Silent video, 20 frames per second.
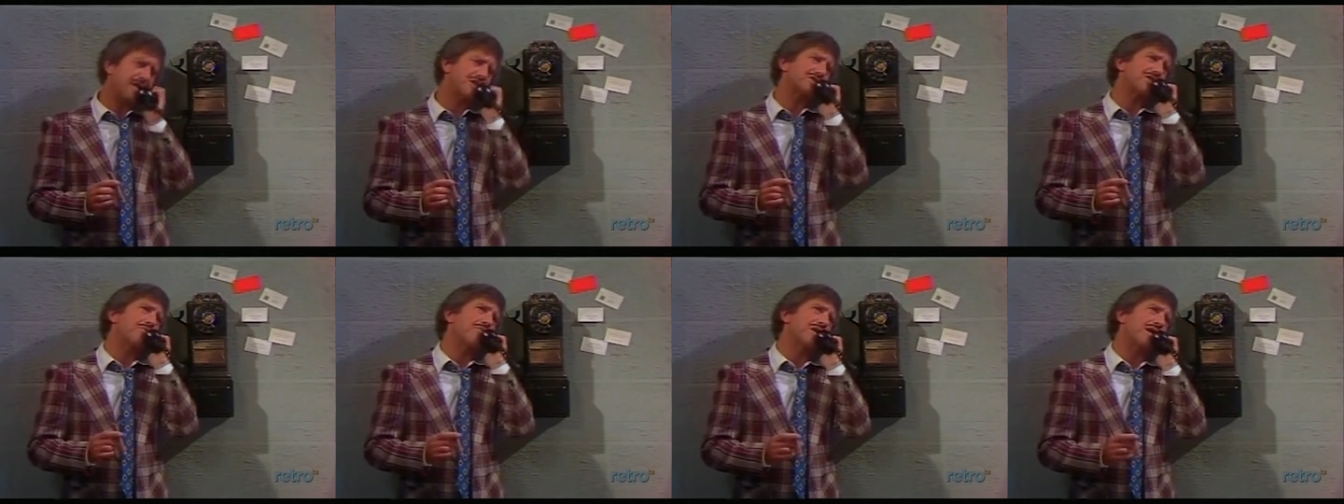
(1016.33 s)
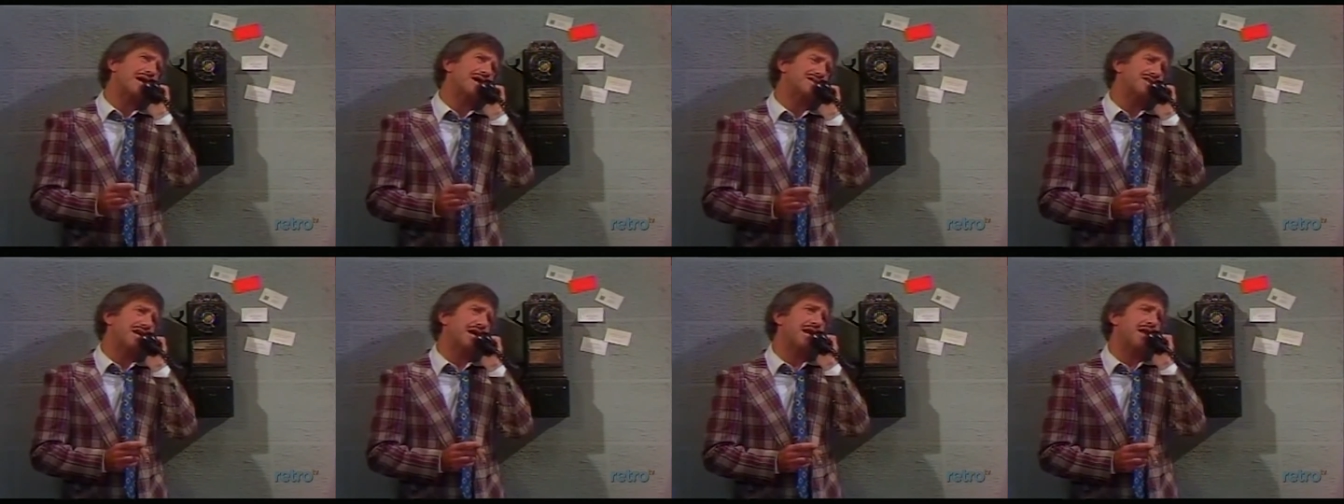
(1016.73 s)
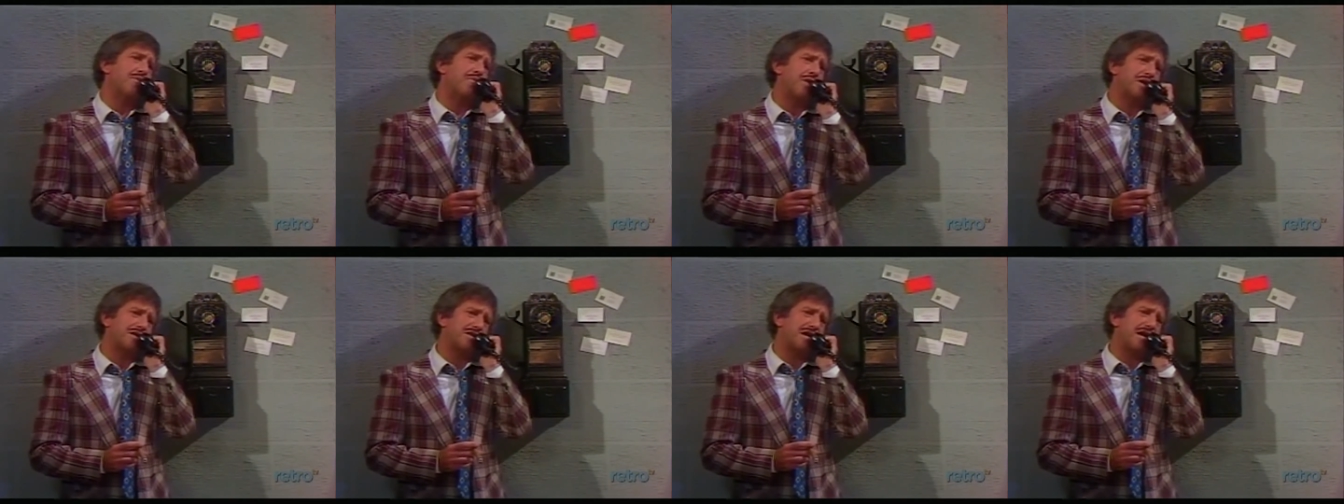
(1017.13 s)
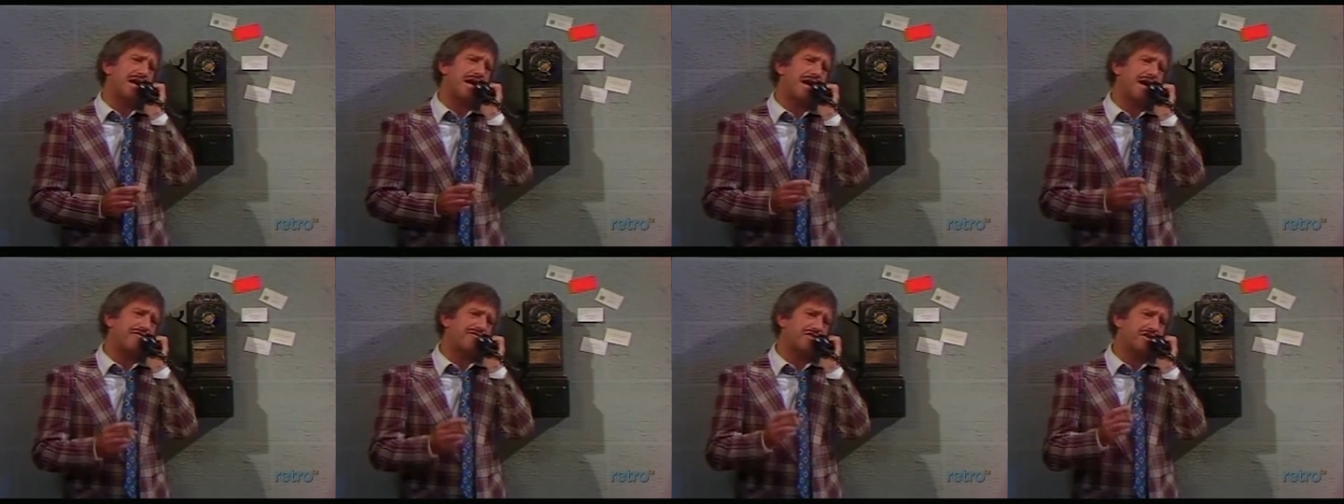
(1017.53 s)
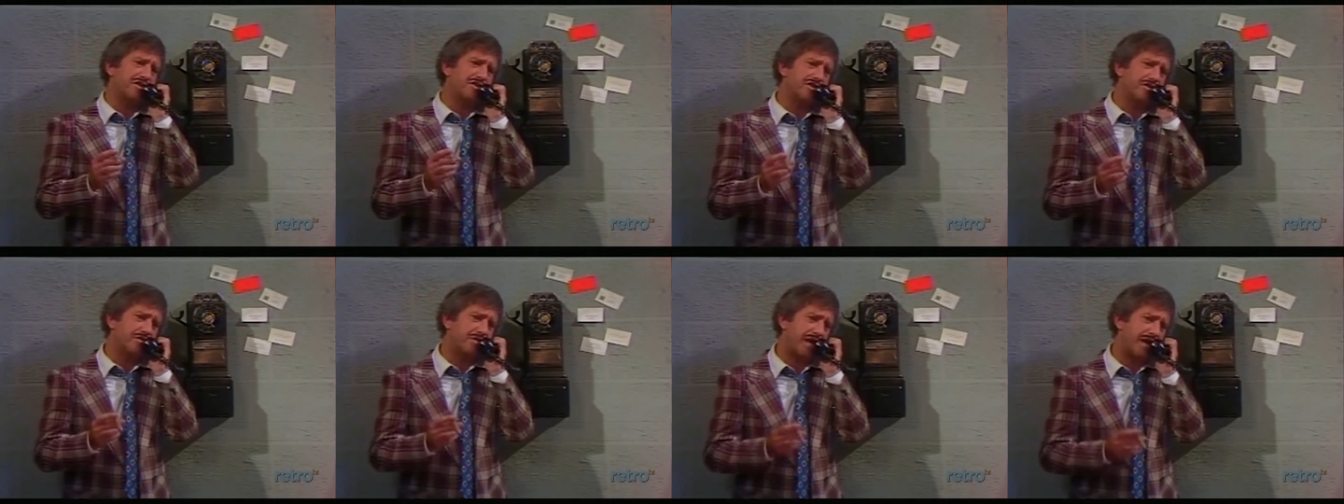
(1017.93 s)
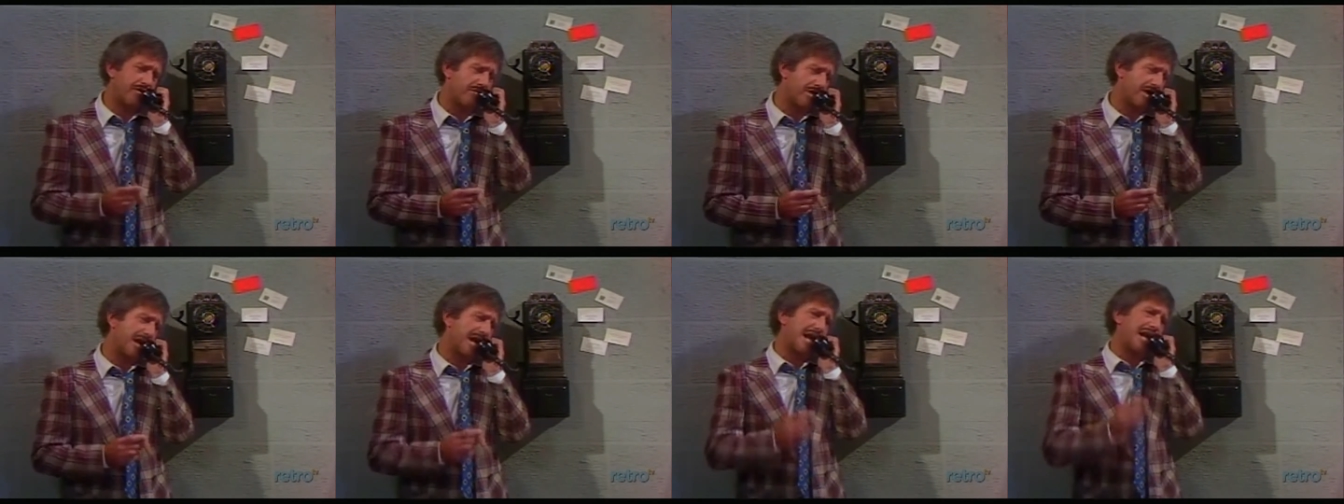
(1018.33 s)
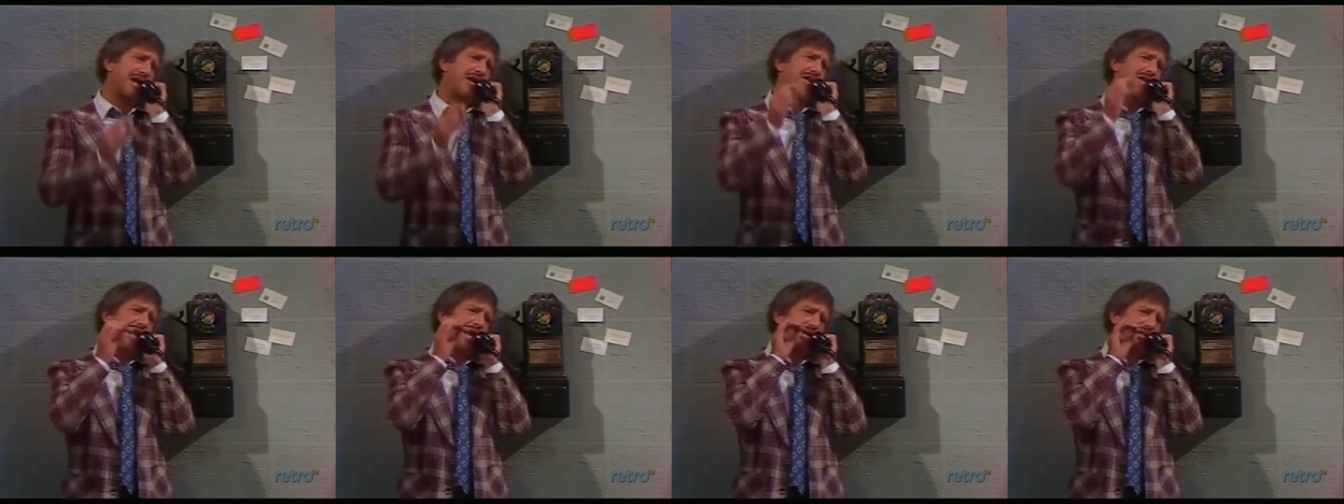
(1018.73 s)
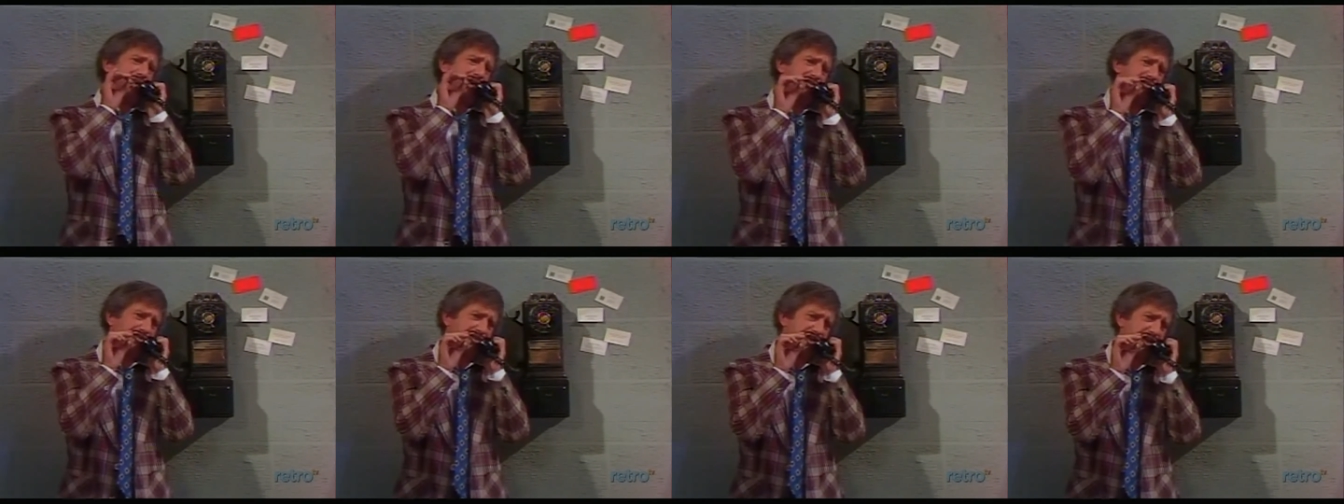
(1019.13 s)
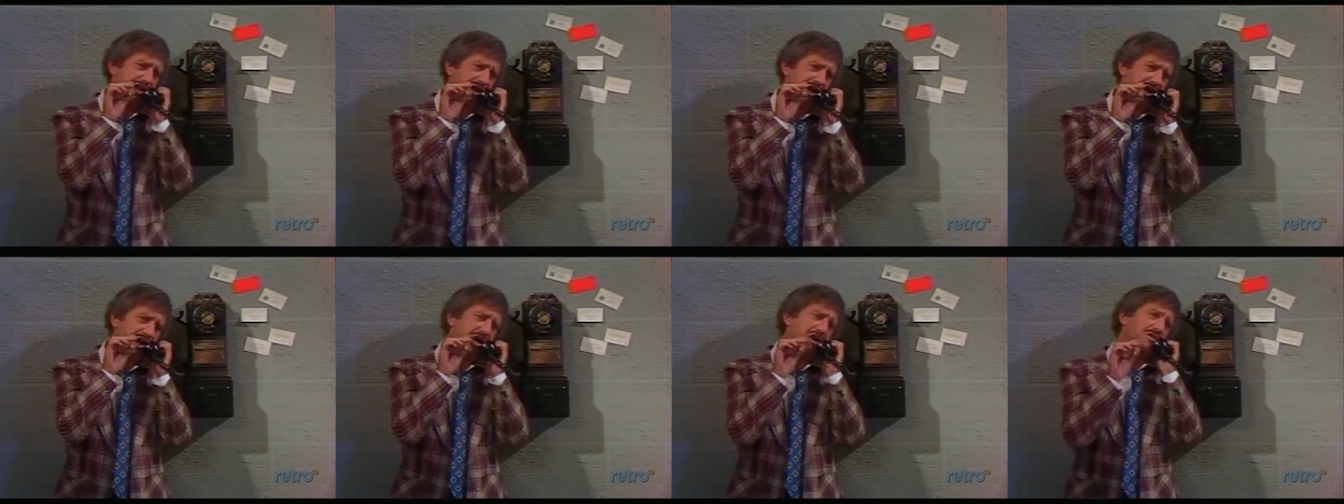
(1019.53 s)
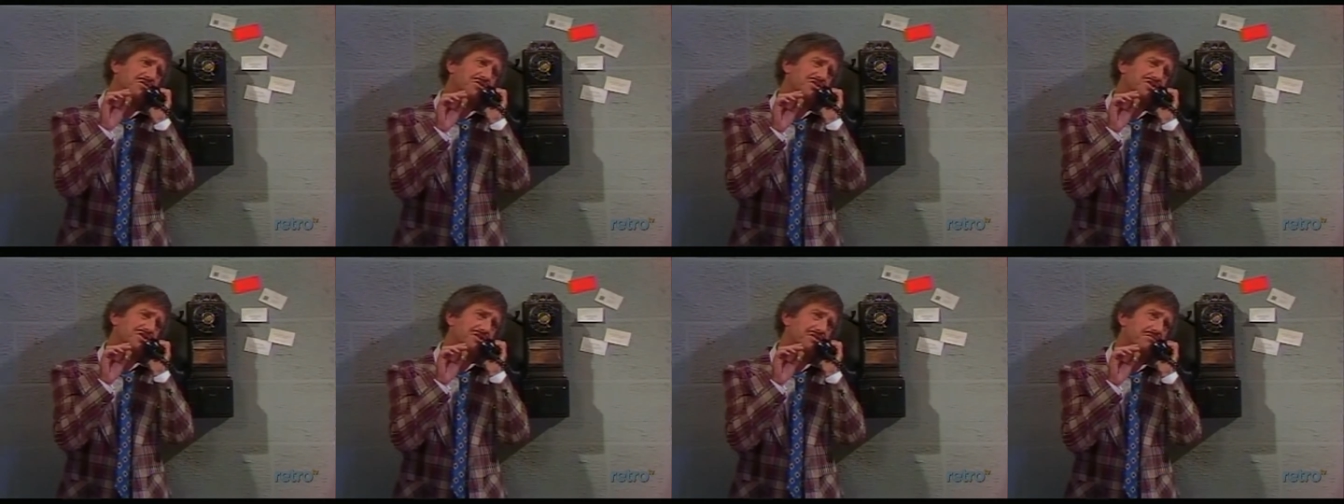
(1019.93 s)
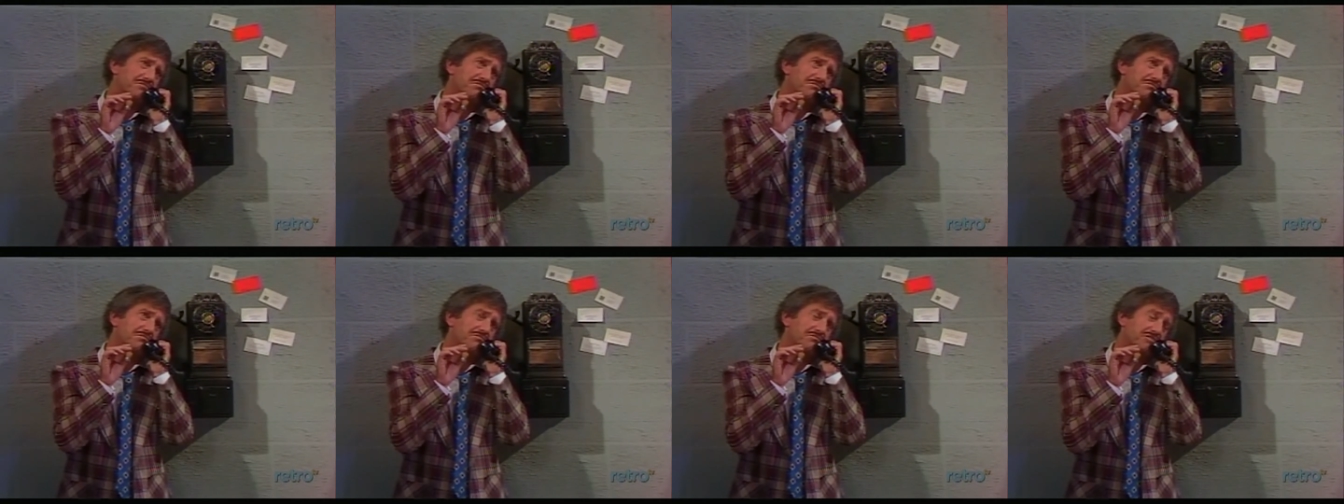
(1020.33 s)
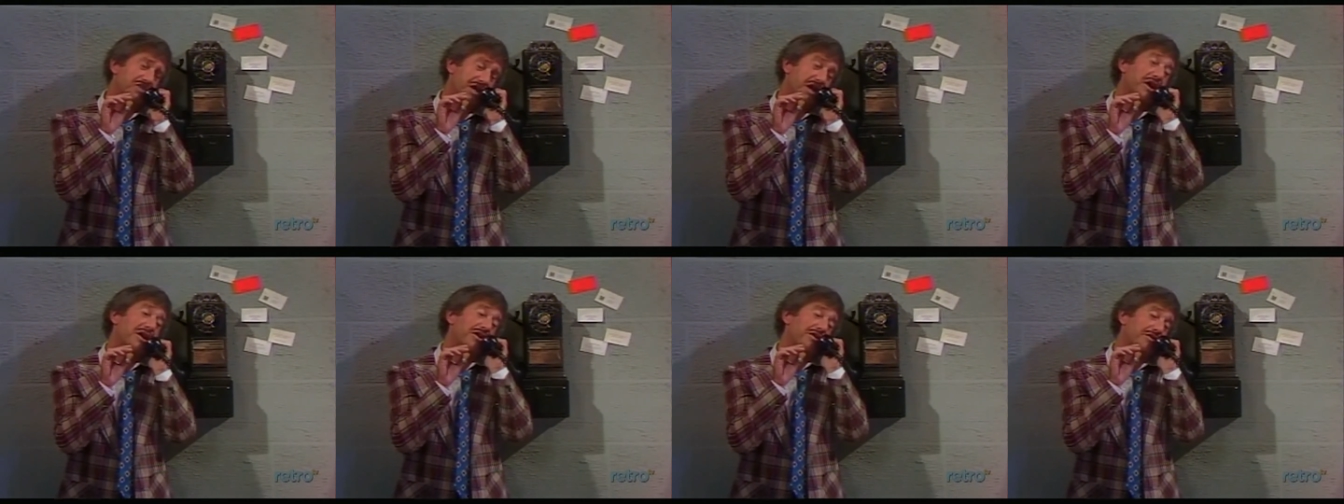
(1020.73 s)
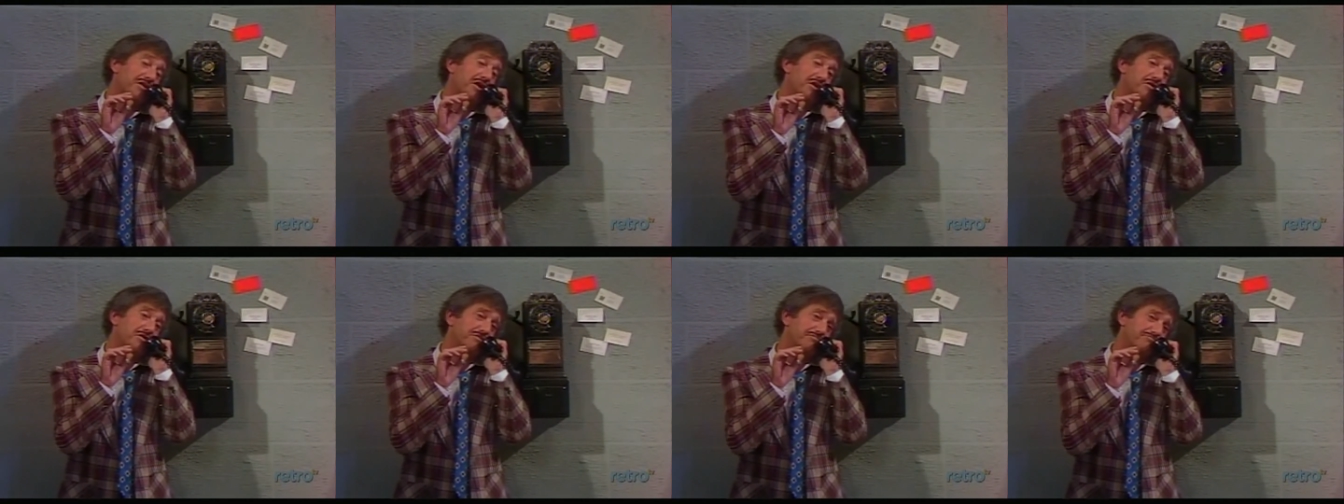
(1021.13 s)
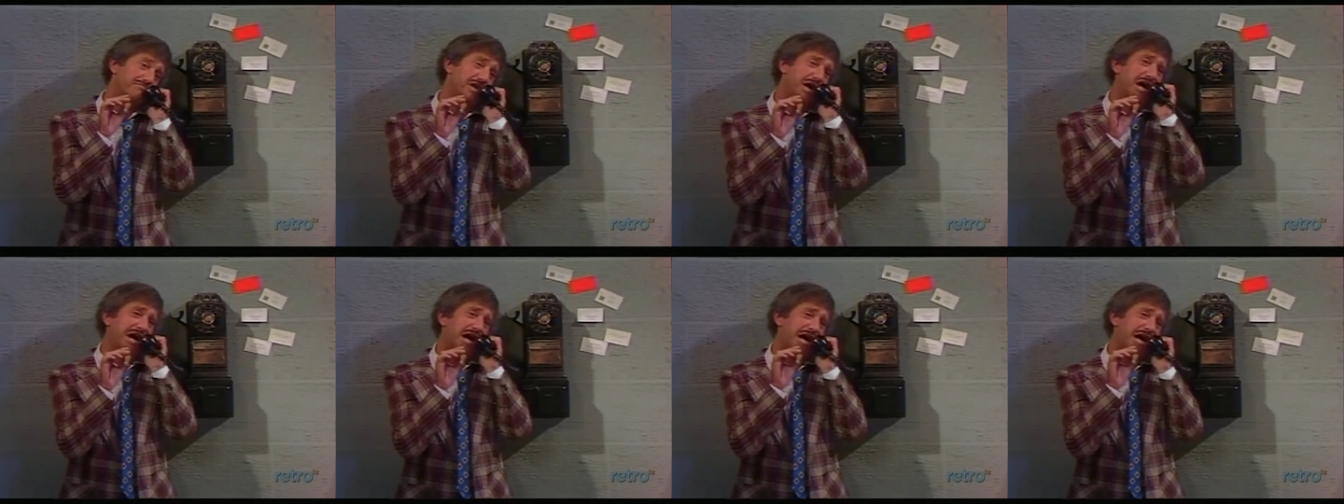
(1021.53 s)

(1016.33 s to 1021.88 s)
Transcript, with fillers: listen, when I tell them what they have to do, they run out of here like they've seen a ghost. Yeah, their own.